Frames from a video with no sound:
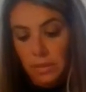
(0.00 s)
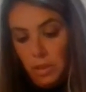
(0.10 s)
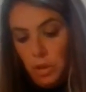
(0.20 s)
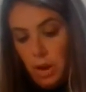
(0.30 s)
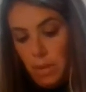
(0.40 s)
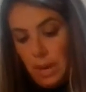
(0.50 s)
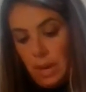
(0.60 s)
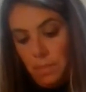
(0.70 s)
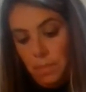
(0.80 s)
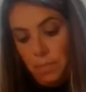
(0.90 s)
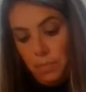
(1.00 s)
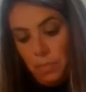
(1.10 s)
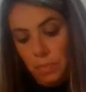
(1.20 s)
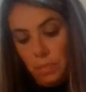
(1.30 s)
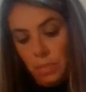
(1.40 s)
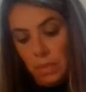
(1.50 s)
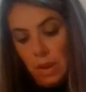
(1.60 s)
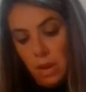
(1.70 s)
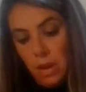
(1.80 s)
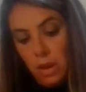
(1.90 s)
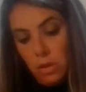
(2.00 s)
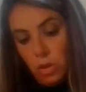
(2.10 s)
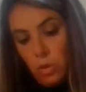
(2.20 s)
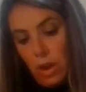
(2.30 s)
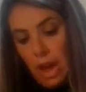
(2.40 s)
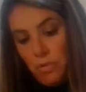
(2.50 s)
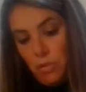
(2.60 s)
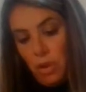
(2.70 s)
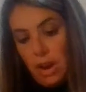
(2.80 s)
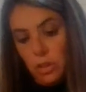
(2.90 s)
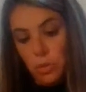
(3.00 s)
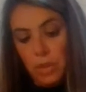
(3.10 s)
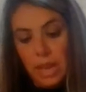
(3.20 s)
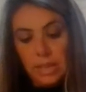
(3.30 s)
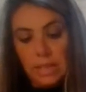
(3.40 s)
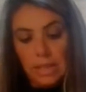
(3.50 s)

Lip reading: You know what I mean? So after I do this,